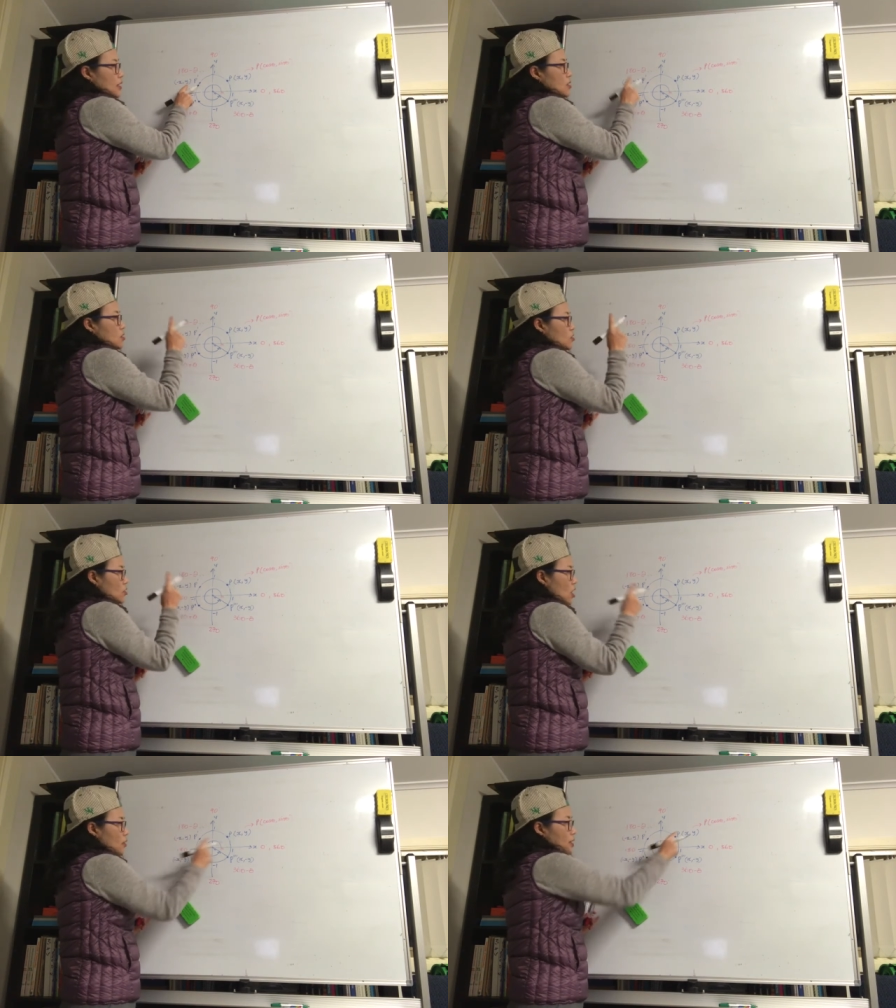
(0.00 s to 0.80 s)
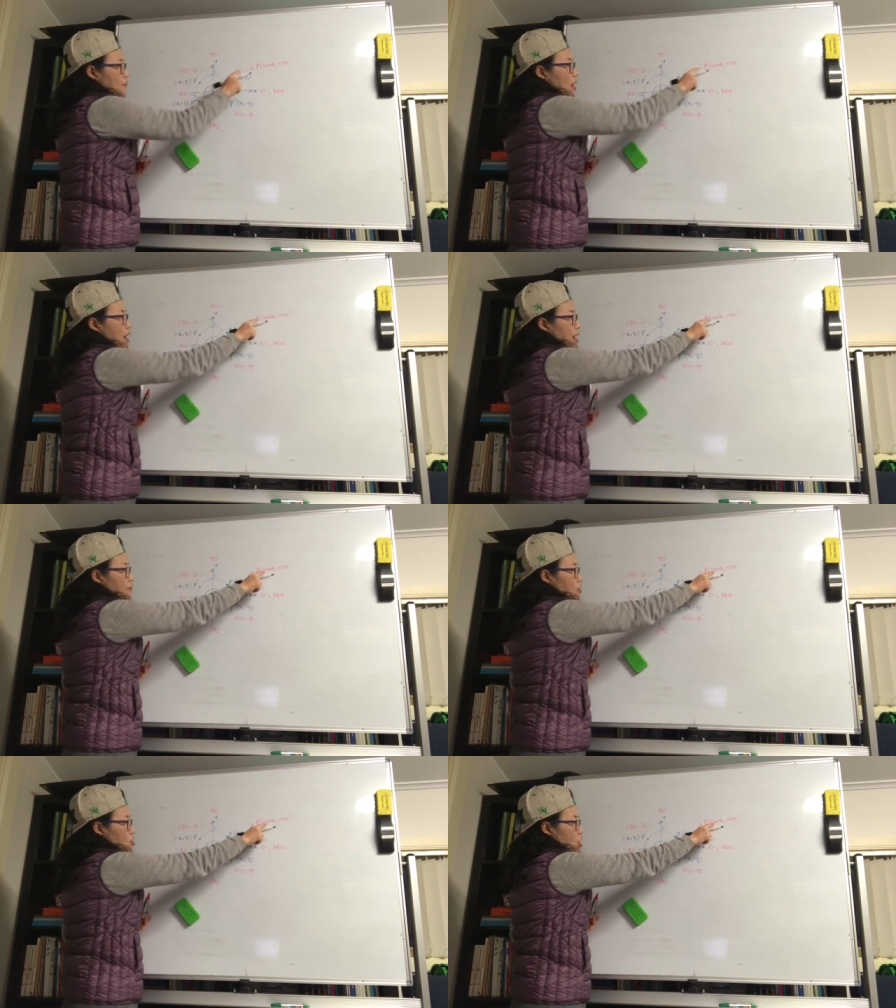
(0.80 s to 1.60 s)
So if I have
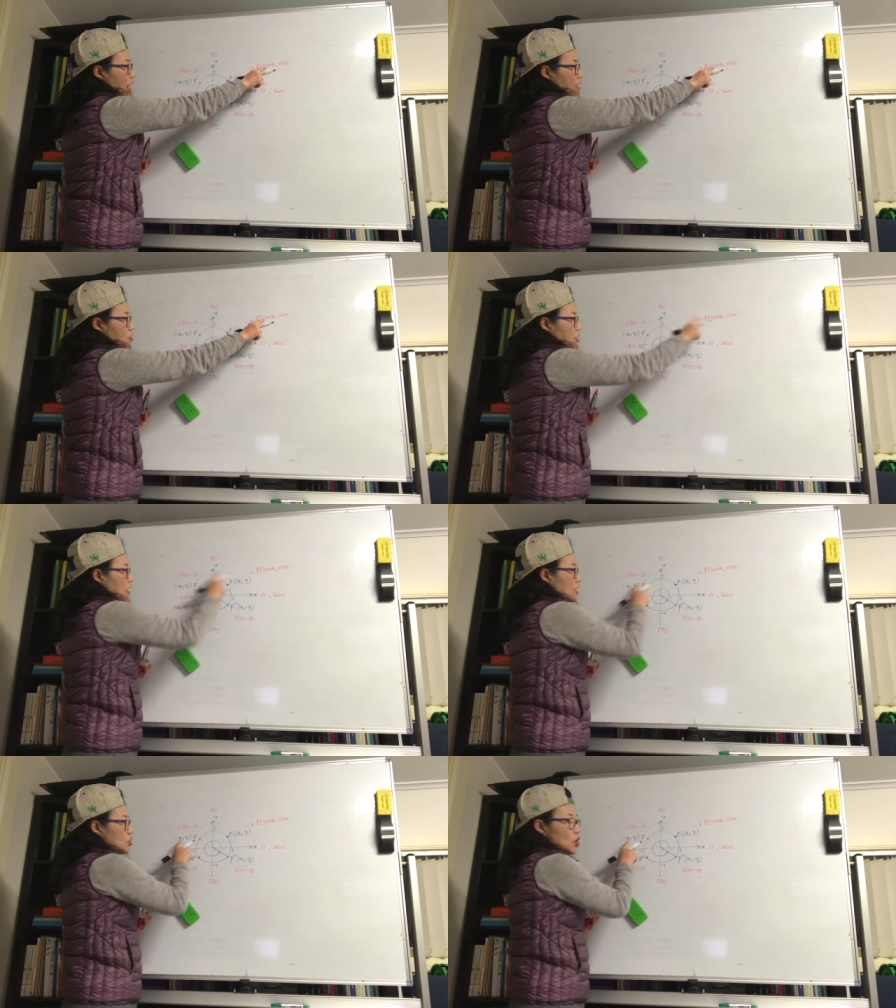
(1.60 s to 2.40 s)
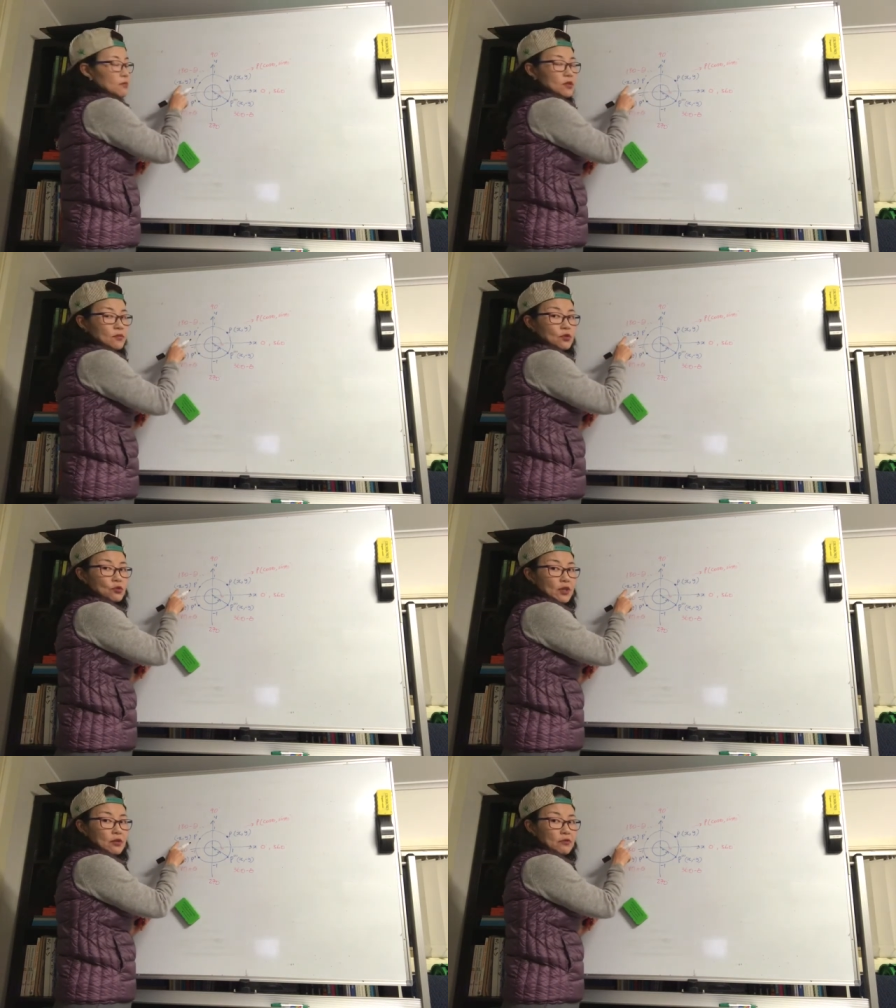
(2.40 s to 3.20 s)
to change it in terms of
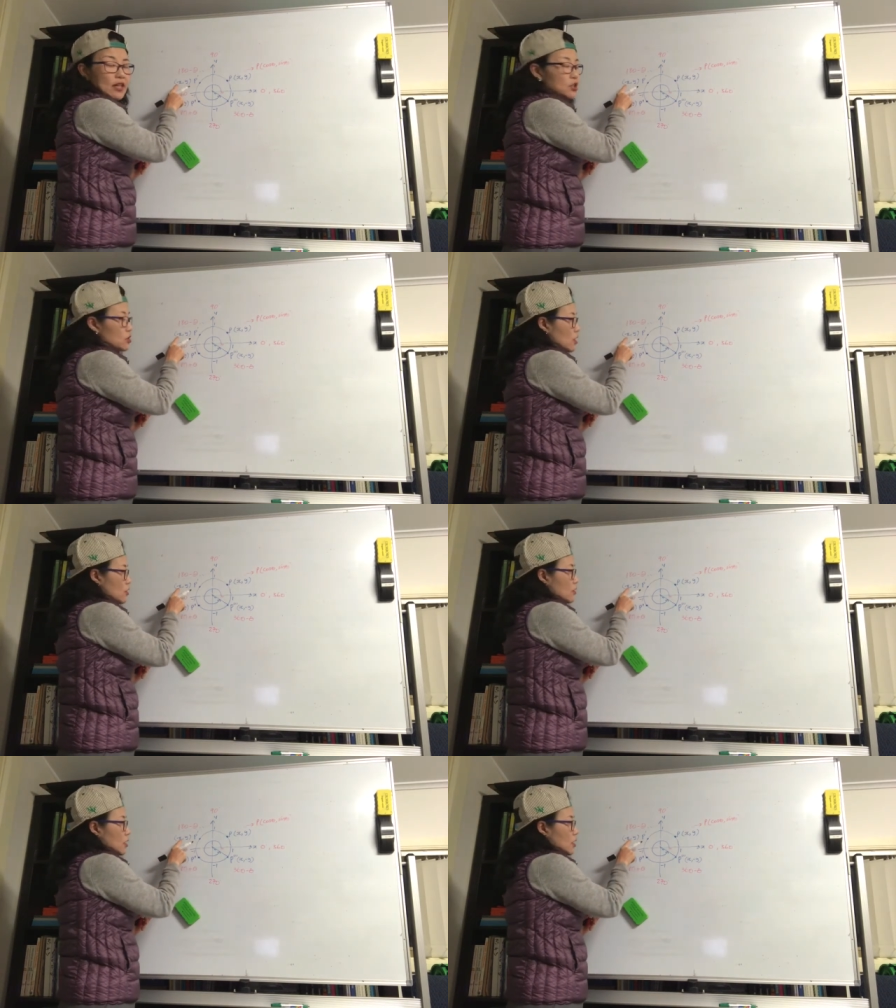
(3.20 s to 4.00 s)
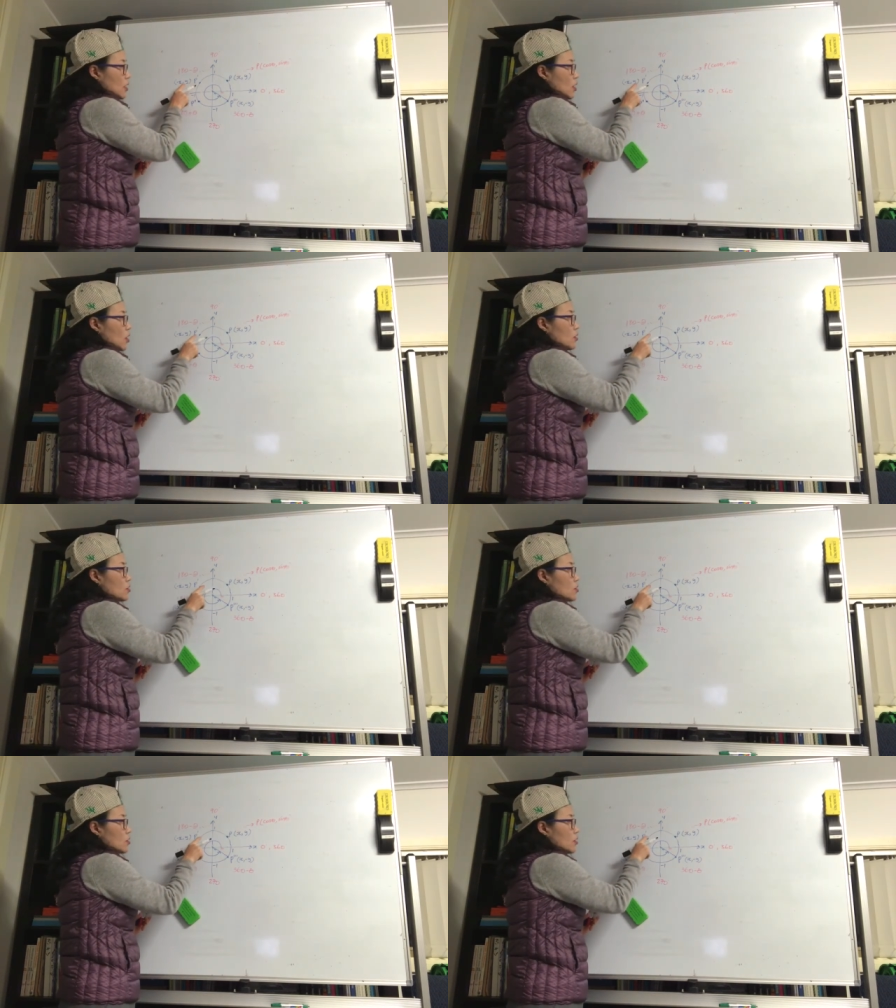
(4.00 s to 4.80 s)
trig ratio
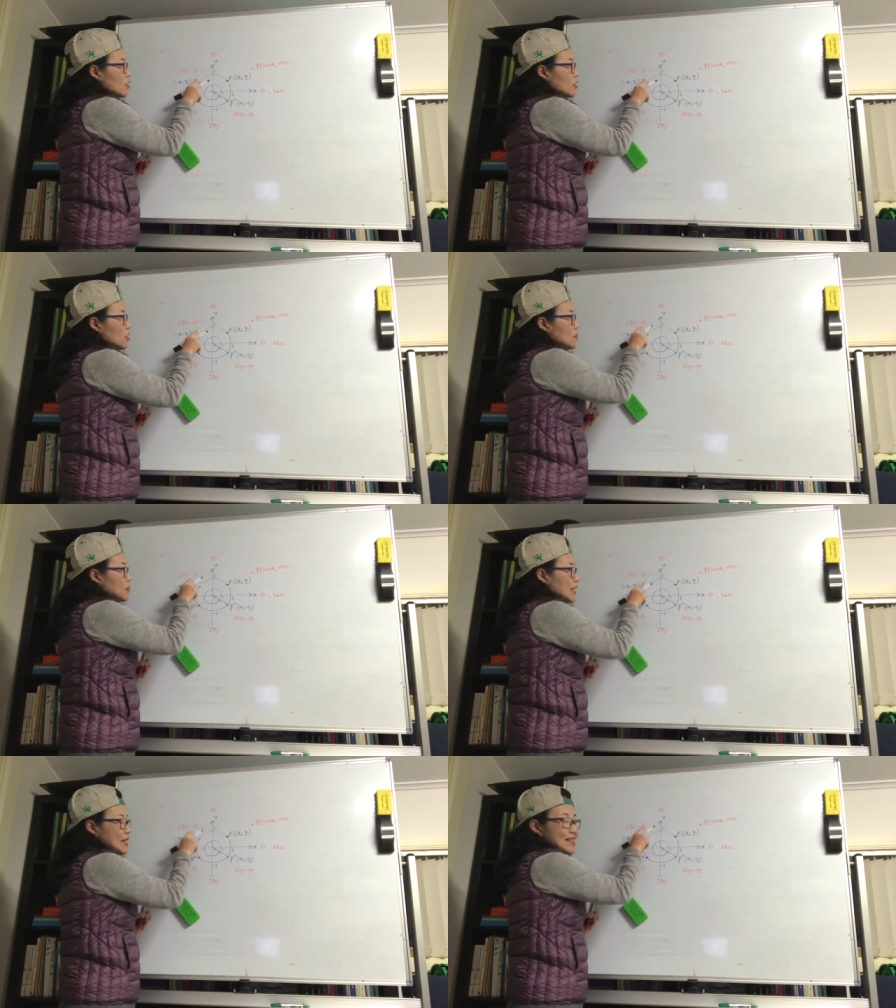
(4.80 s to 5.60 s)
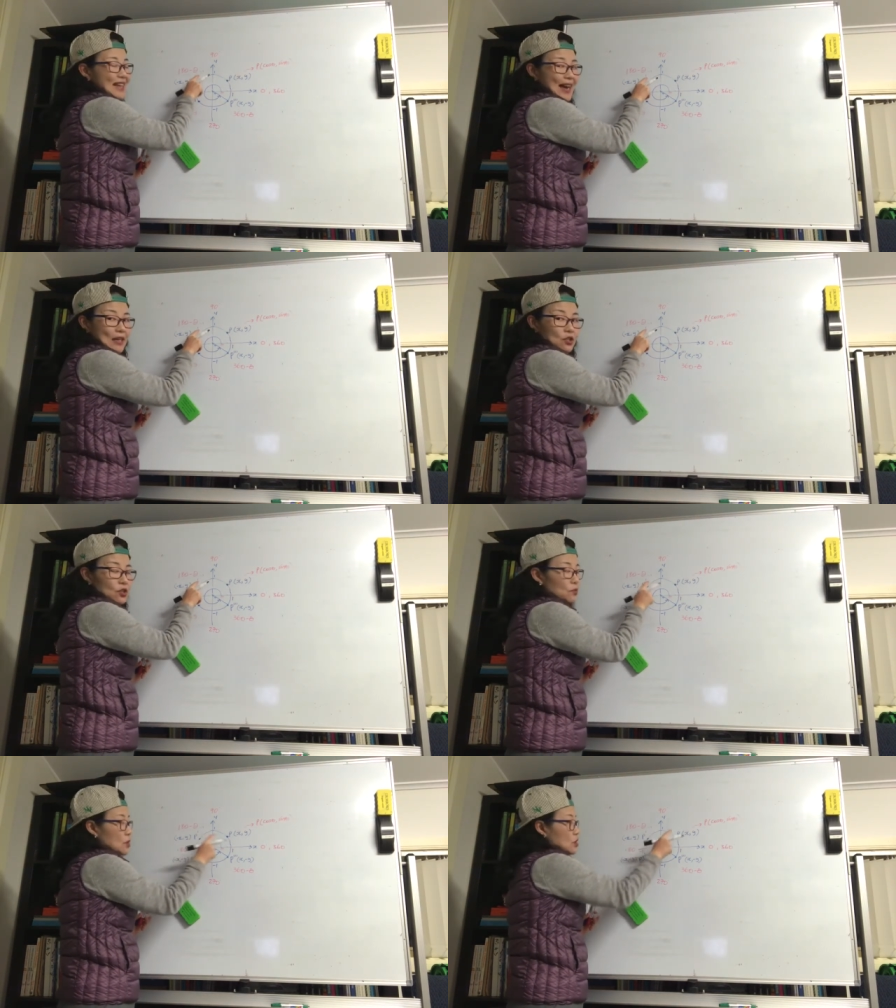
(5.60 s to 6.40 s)
onto the p dash,
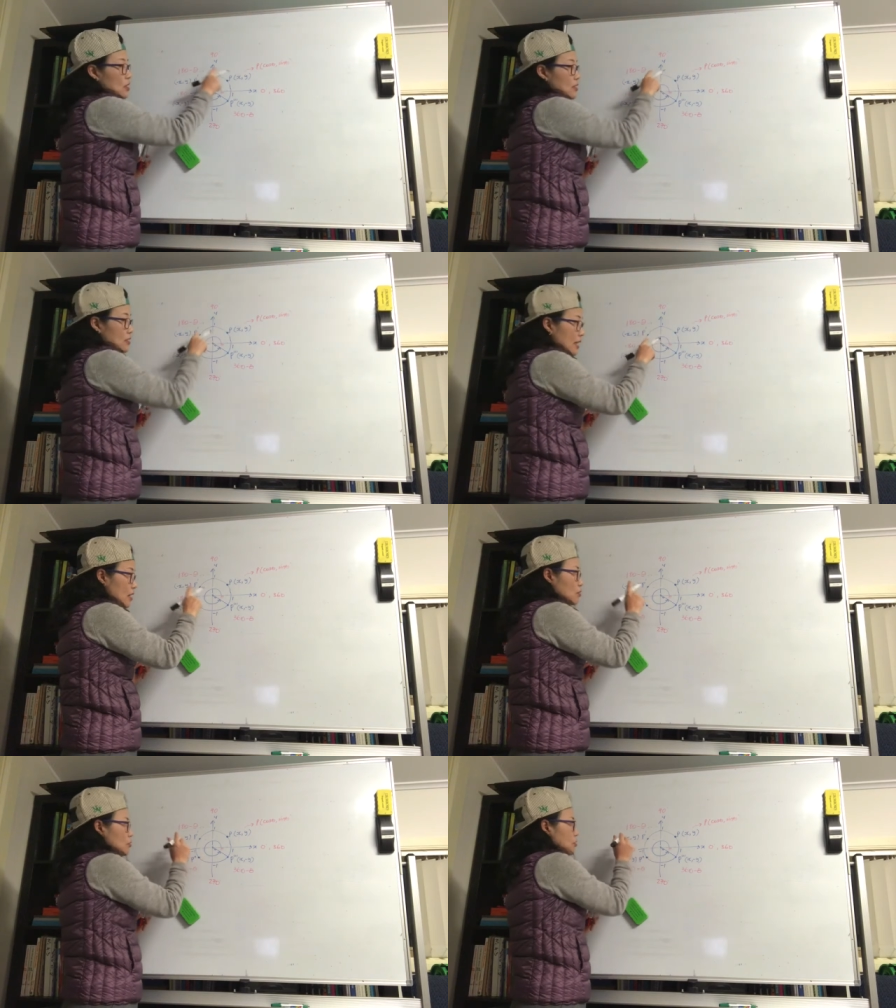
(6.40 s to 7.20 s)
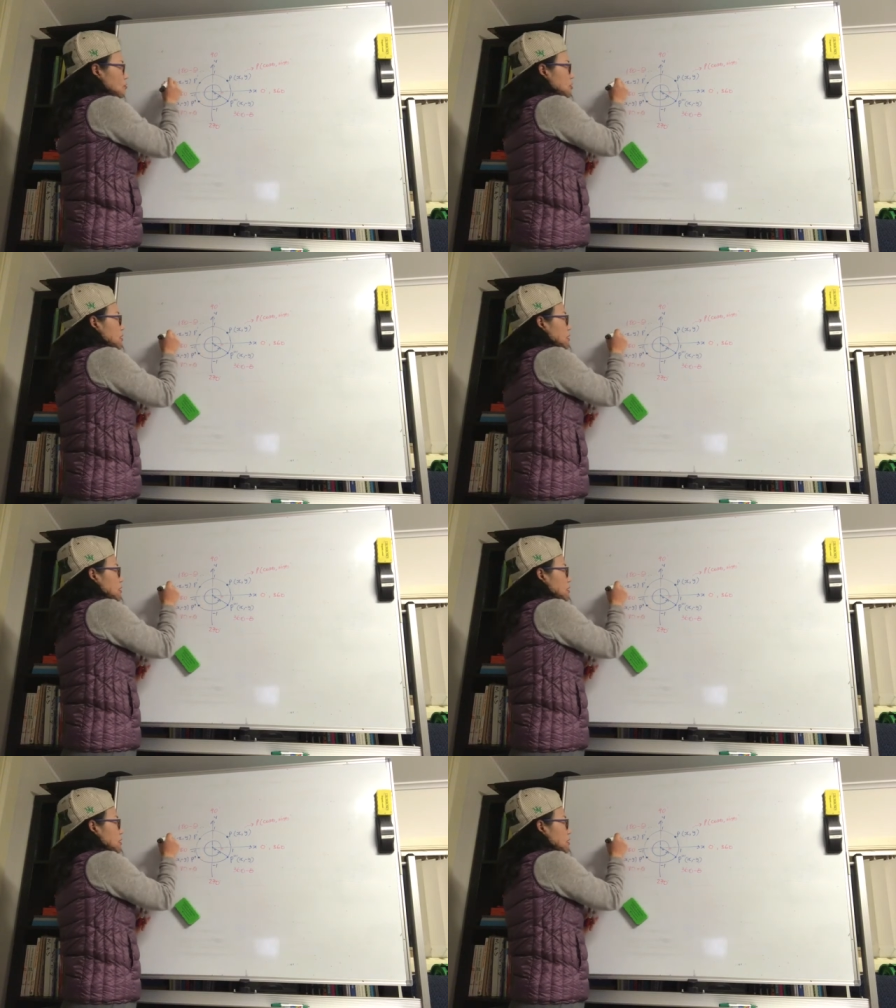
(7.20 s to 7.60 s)
which is in second quadrant,